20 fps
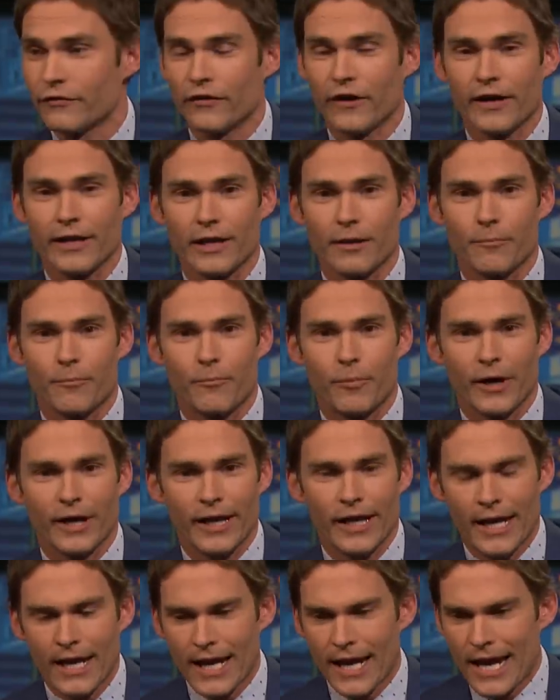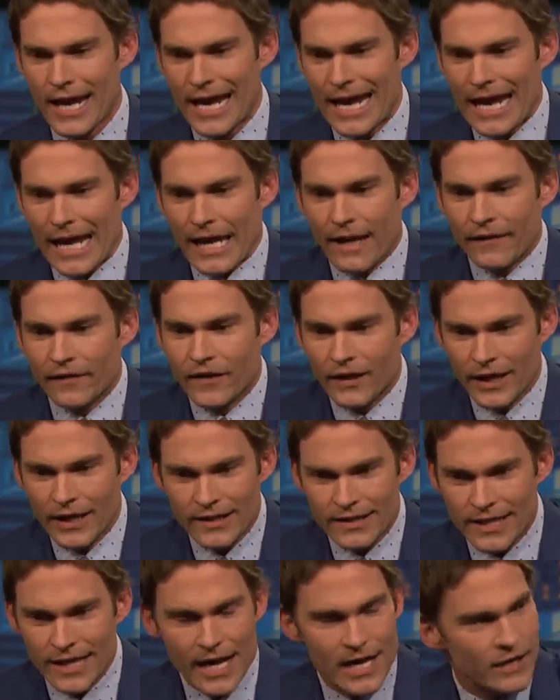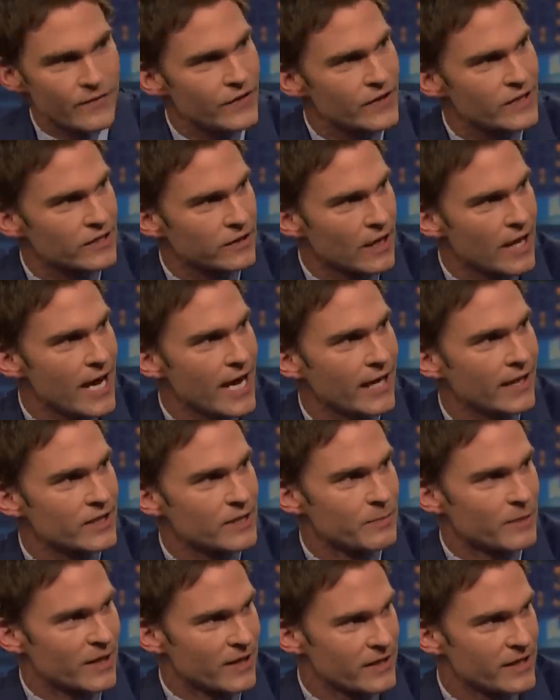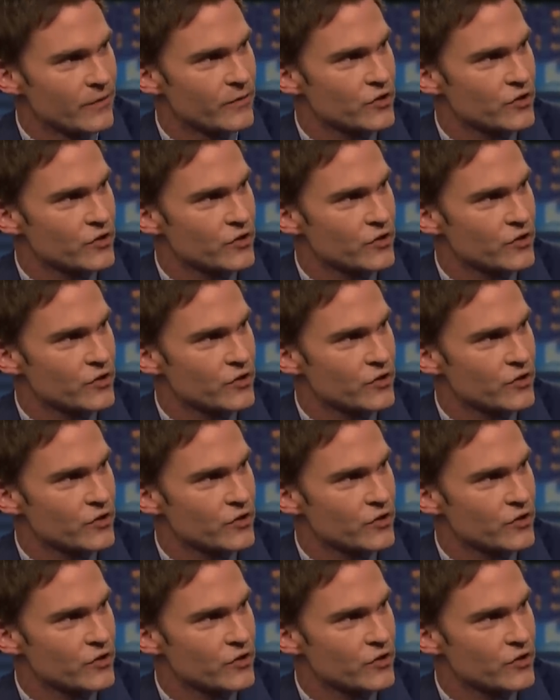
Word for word: funny, but the inside of his legs, because he